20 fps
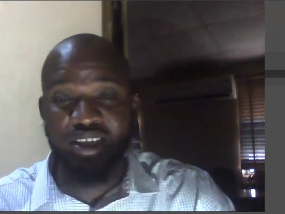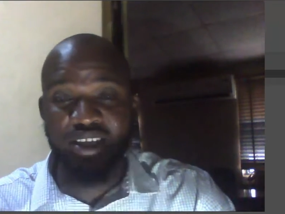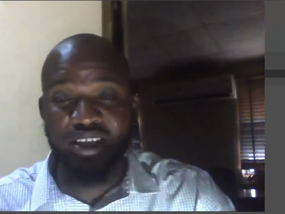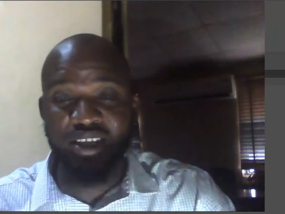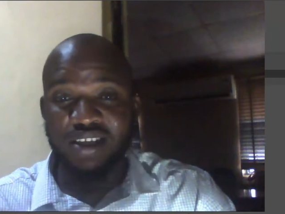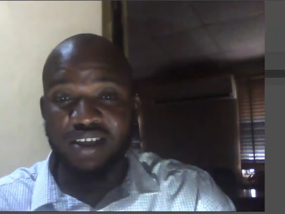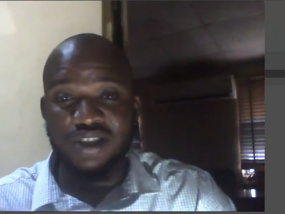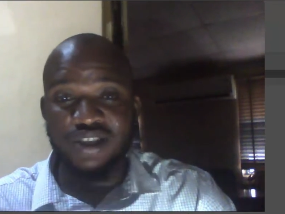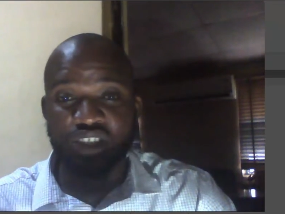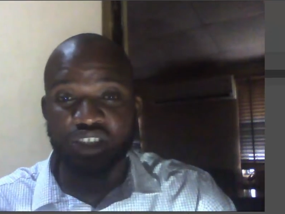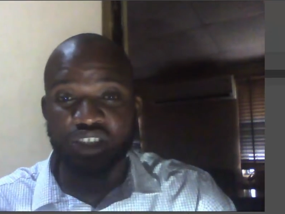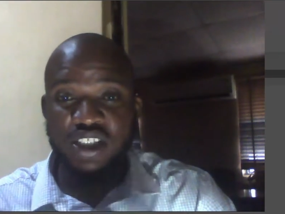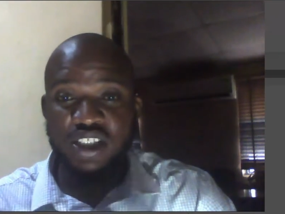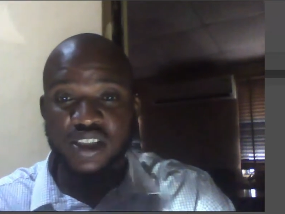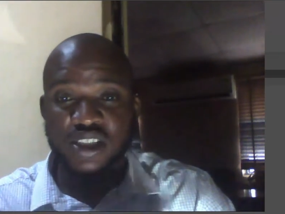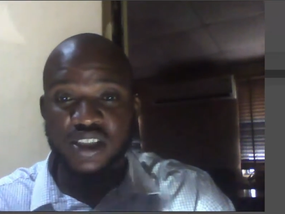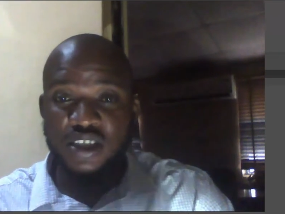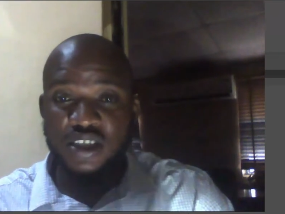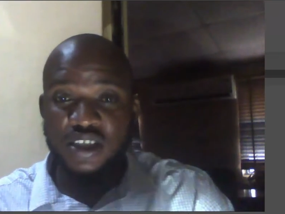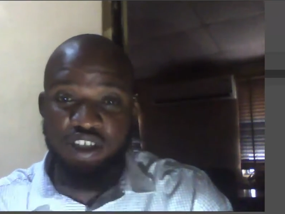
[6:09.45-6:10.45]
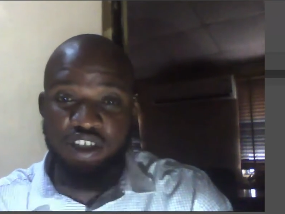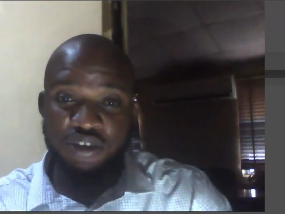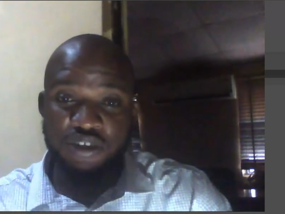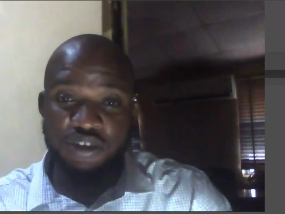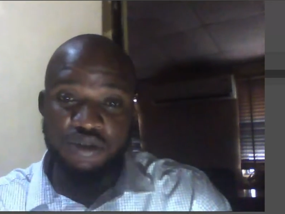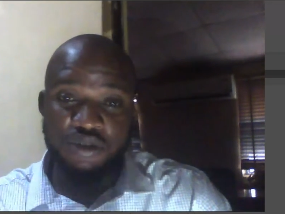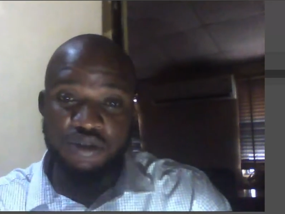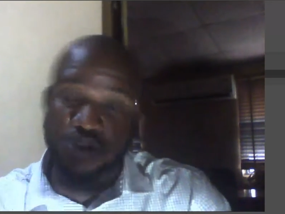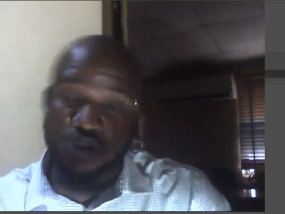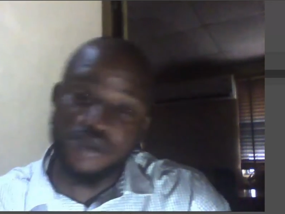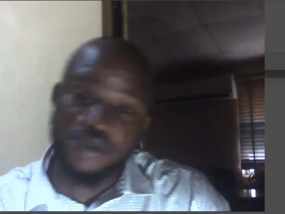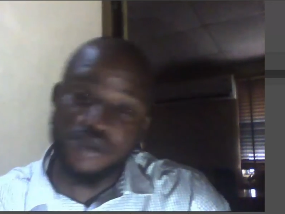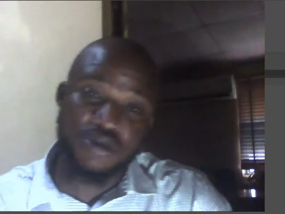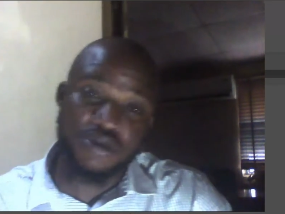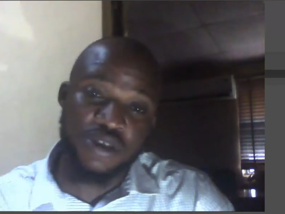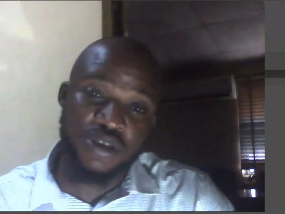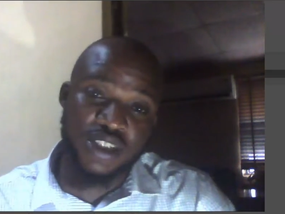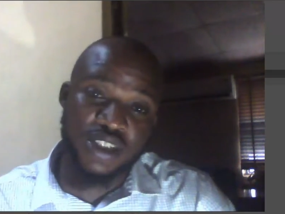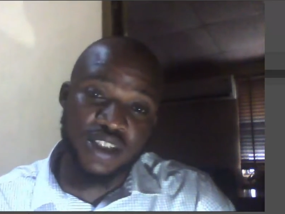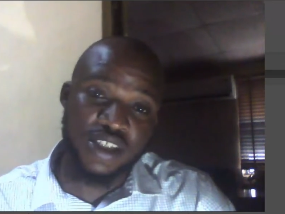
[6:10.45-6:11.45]
That is just a true profit.
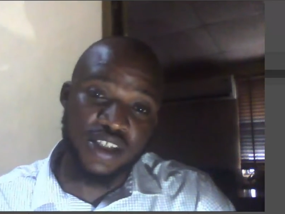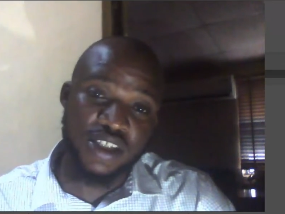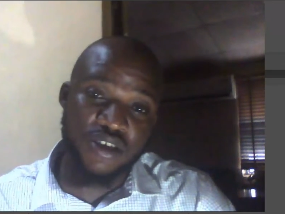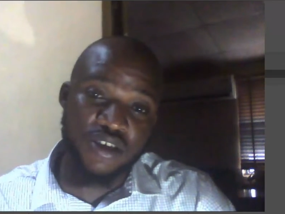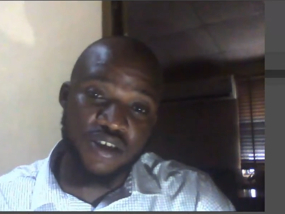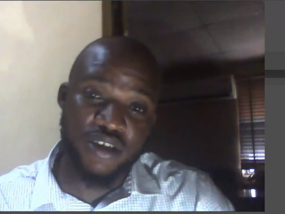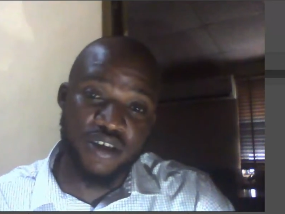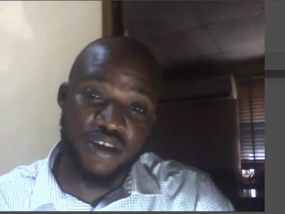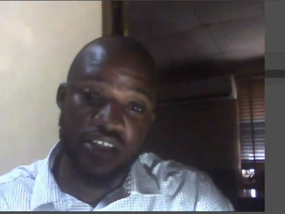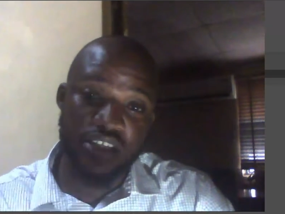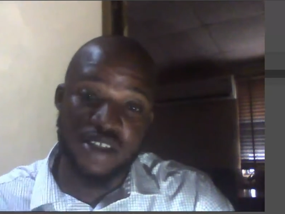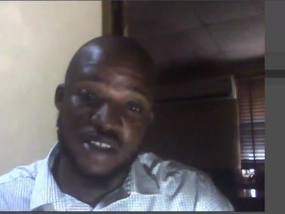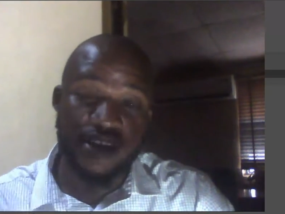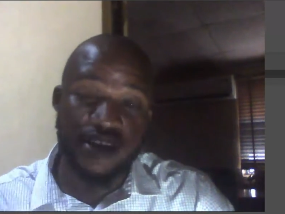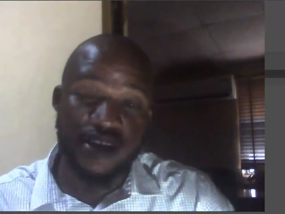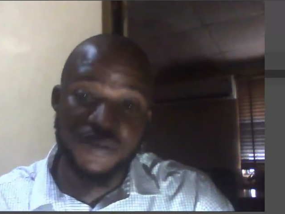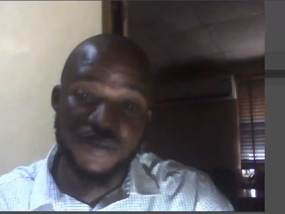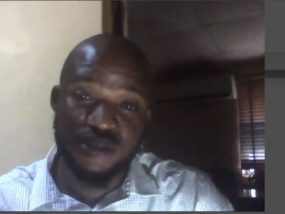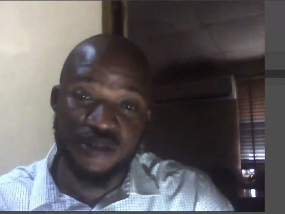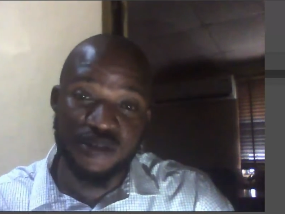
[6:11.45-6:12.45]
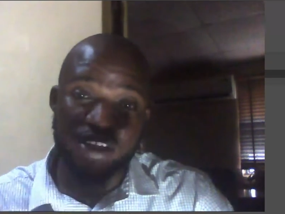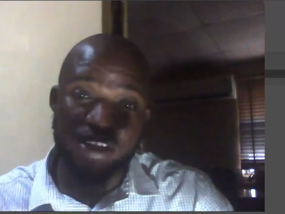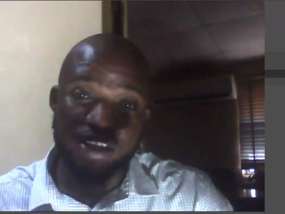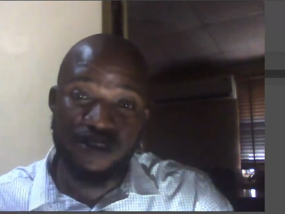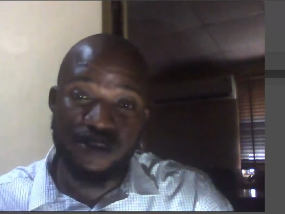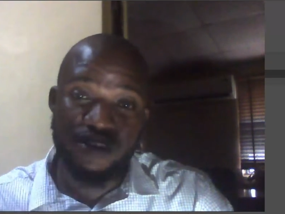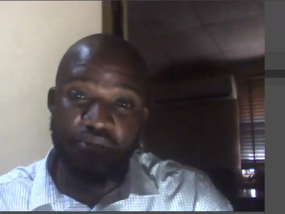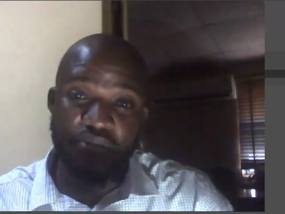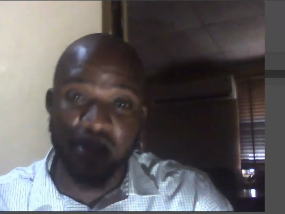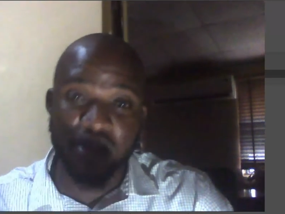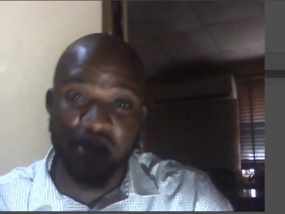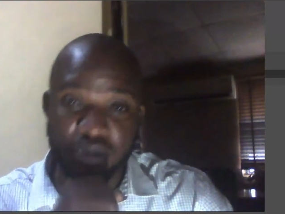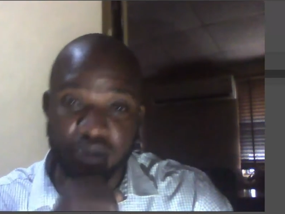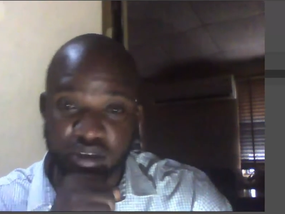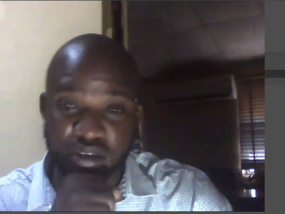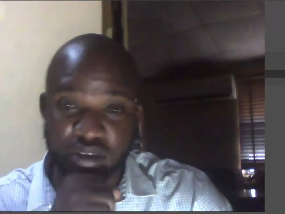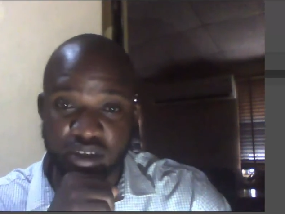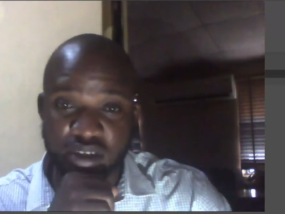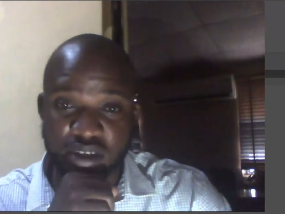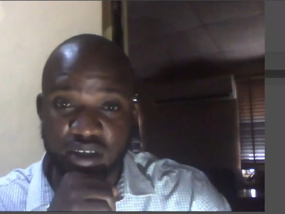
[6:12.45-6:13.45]
You stake the coin every day, you make
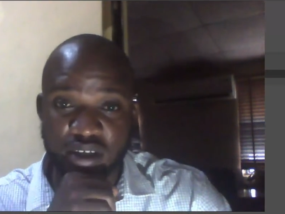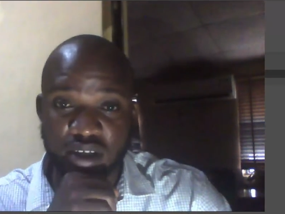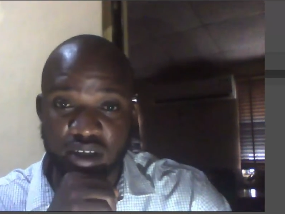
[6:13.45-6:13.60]
money.